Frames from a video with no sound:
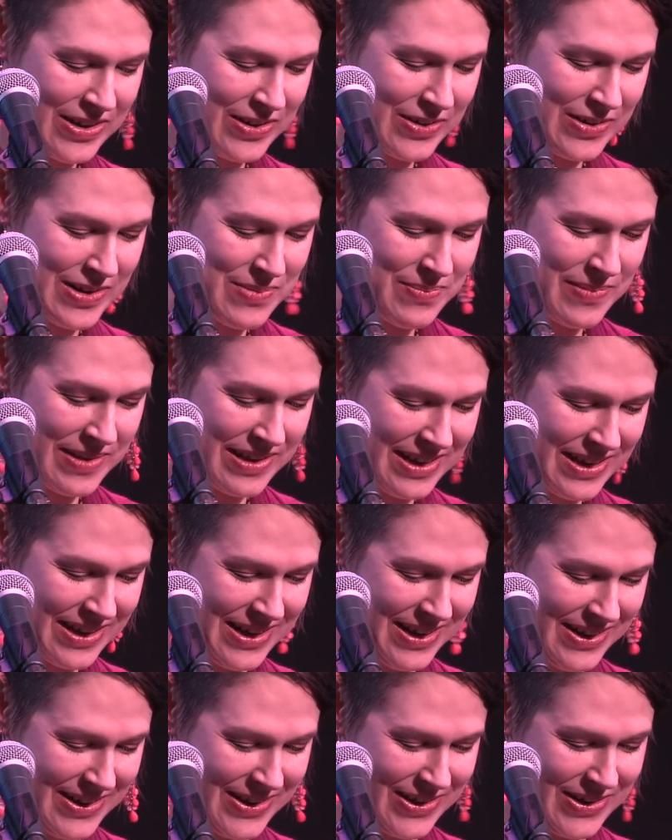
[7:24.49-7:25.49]

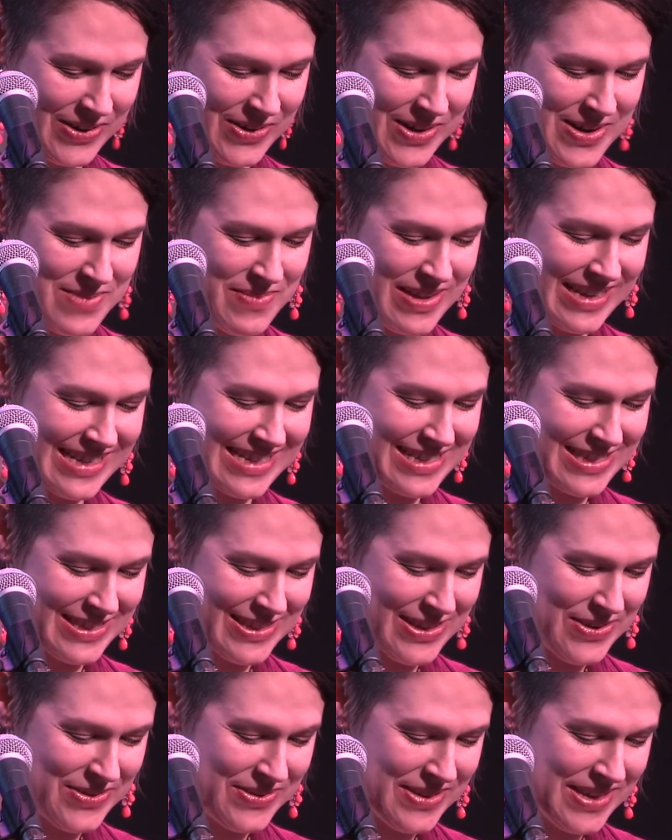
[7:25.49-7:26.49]
Creeping
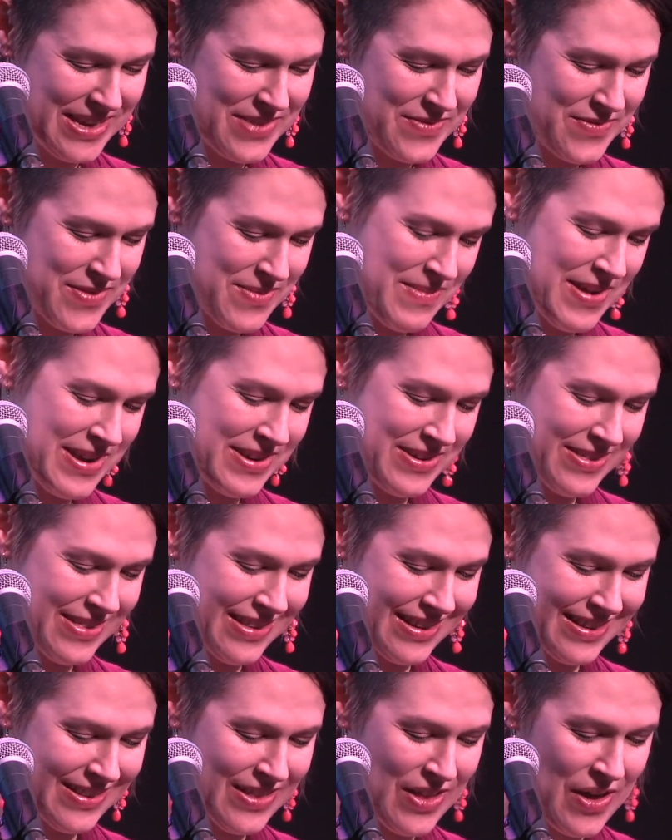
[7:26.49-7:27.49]
slowly from under
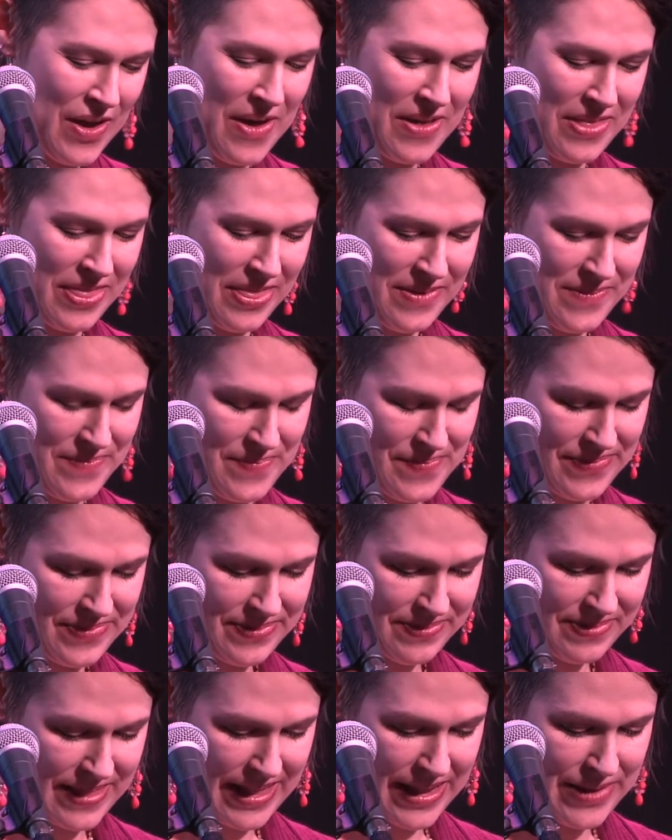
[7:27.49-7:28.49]
the cloth,
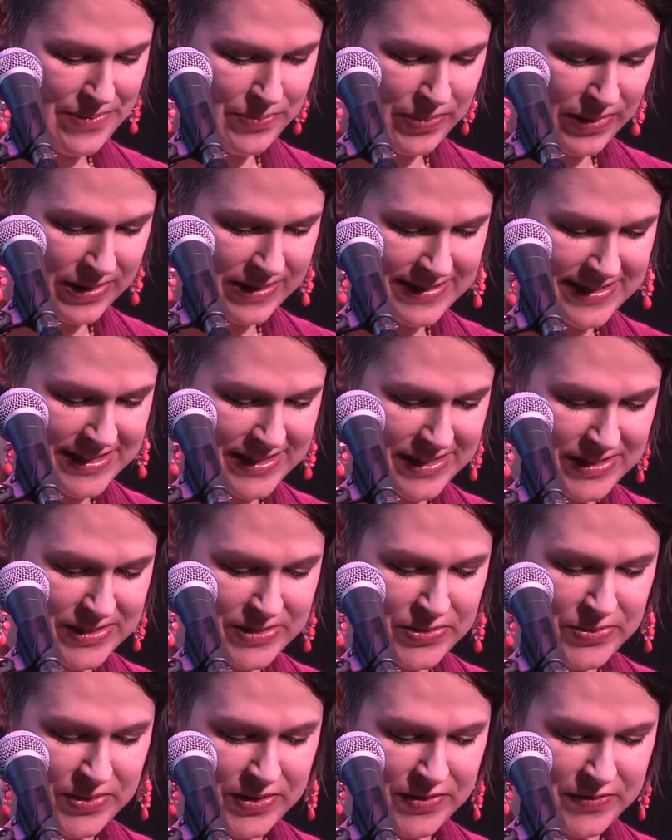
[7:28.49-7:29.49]
Bird stood
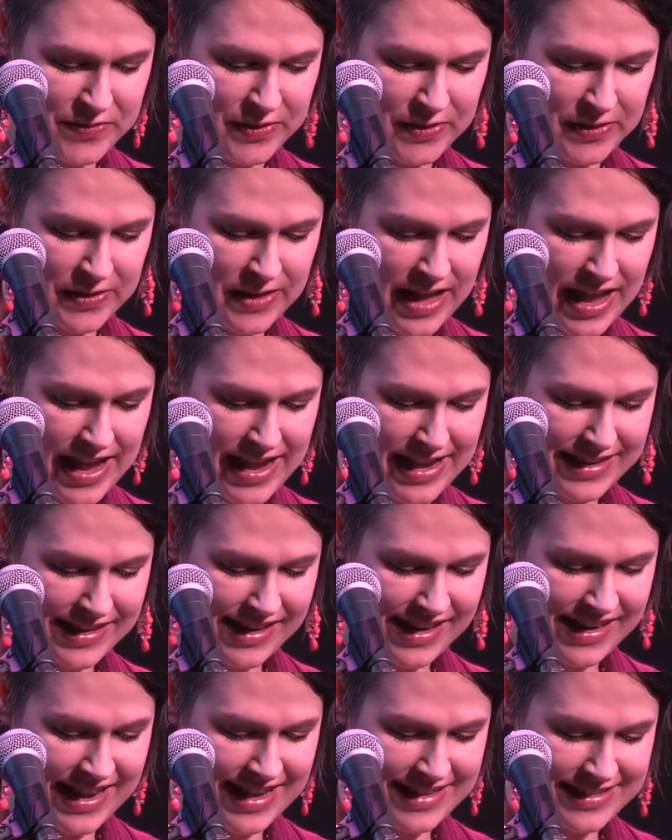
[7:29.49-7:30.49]
to her full height
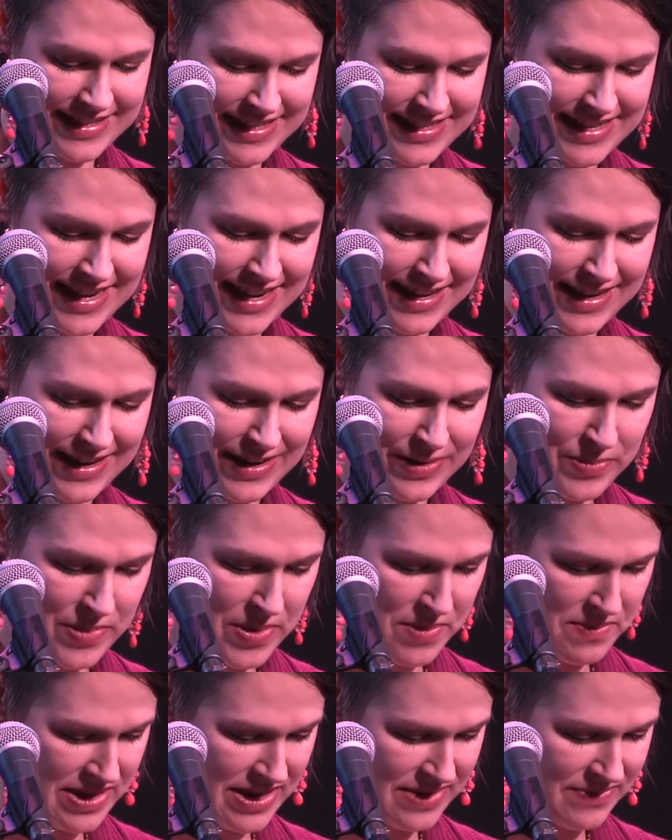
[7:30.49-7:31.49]
and hesitated a
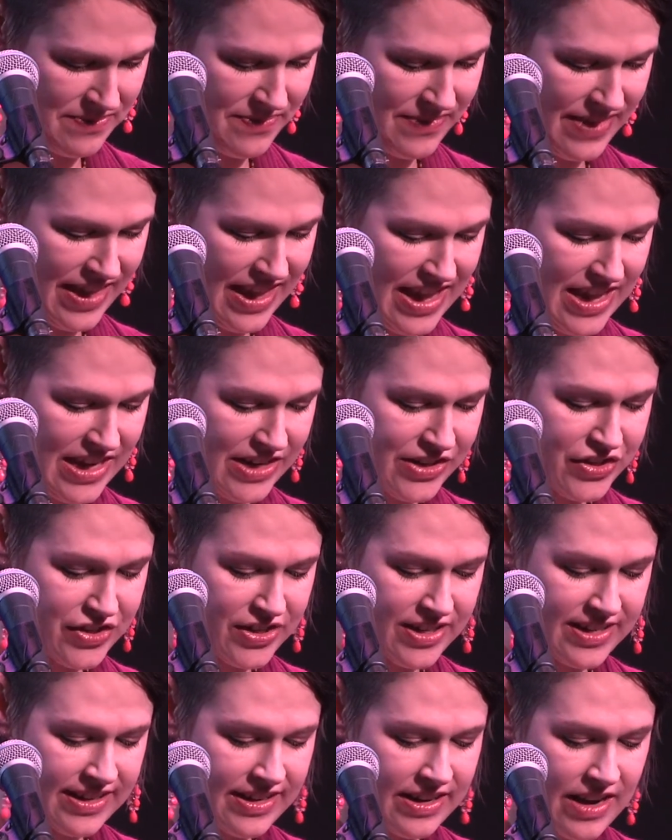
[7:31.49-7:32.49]
moment.
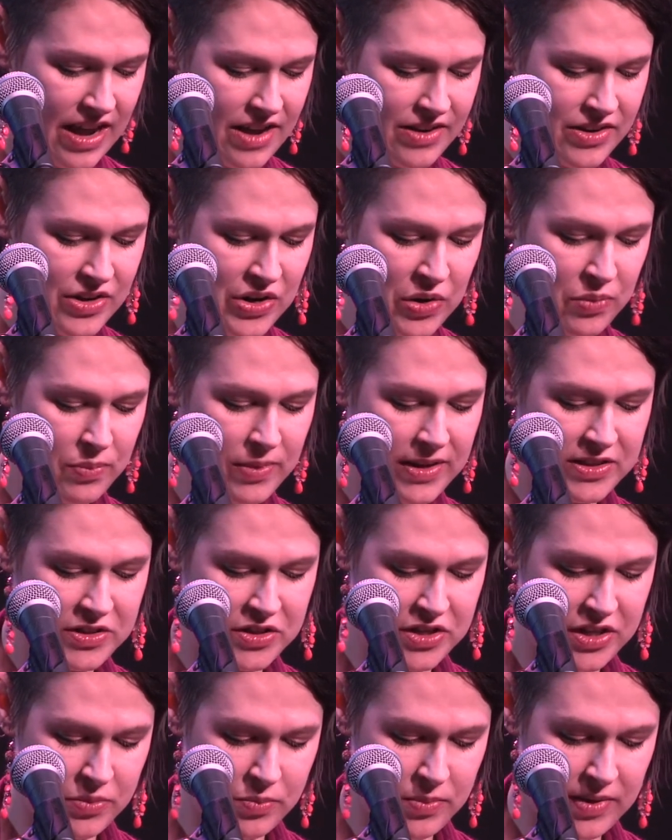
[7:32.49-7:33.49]
She did not know whether
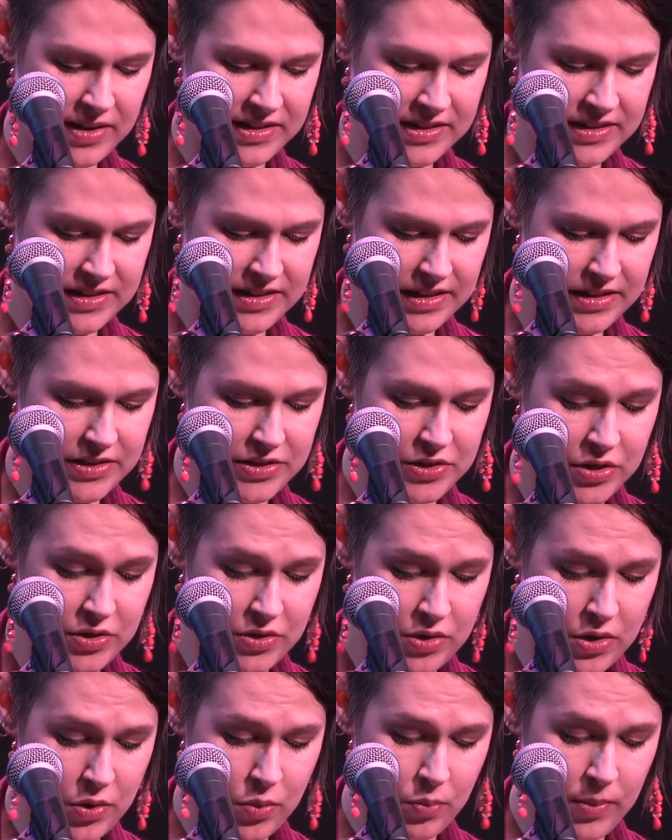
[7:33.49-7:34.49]
she wanted to
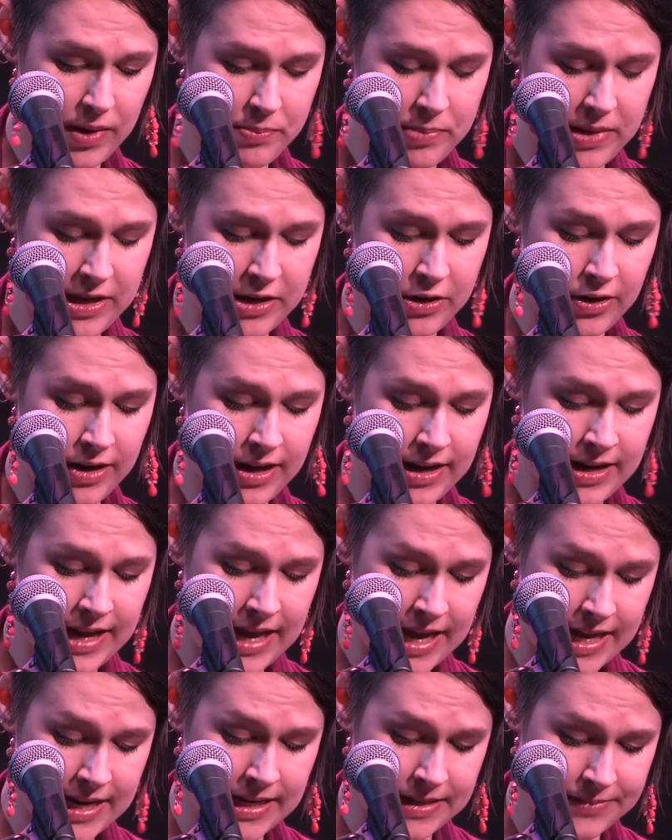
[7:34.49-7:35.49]
know what Peter had
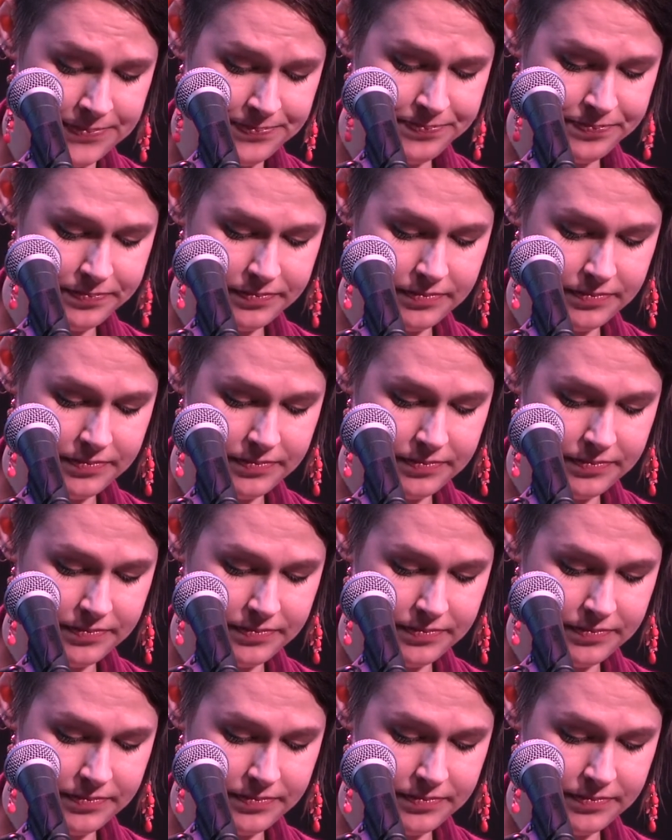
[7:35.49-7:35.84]
hidden.